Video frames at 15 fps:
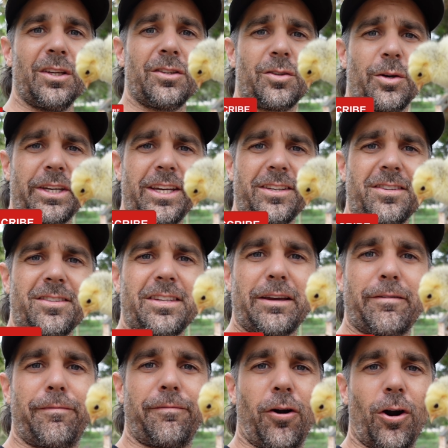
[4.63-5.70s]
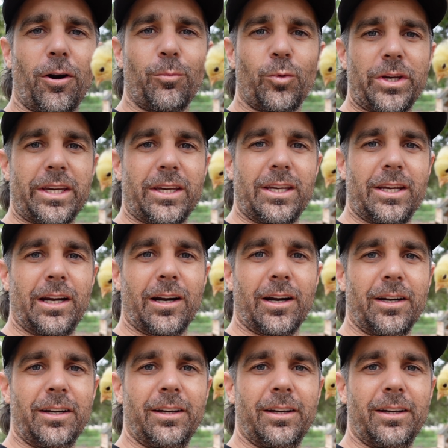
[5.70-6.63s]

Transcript: So I guess it's like farm week here.